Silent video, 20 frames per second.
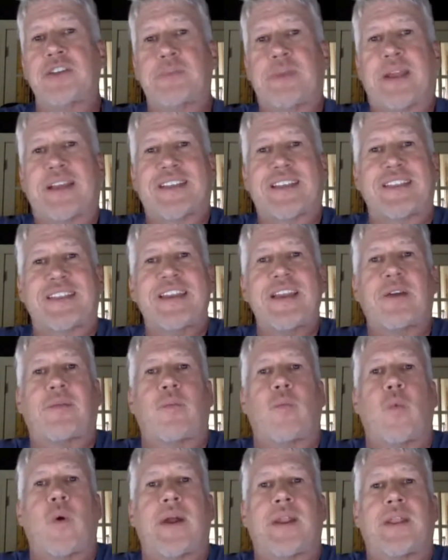Because I think
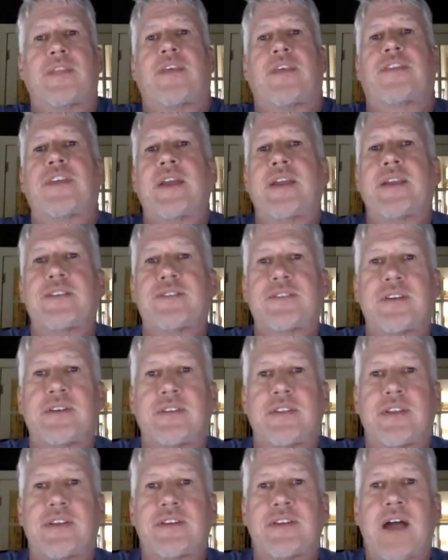one of the things that
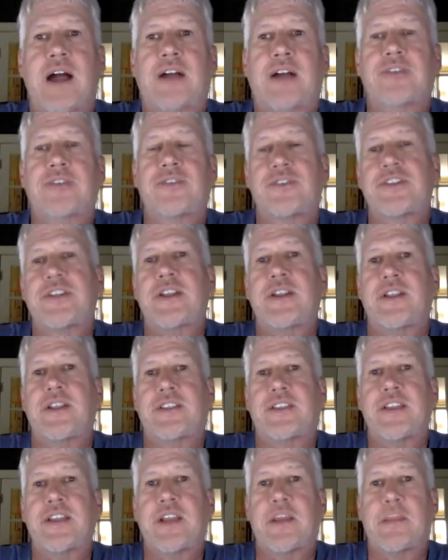doctors tend to
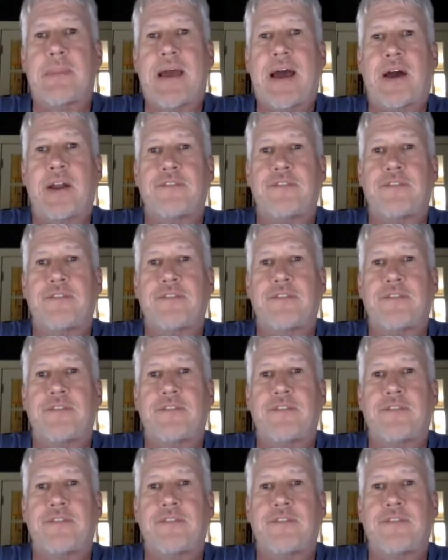think about,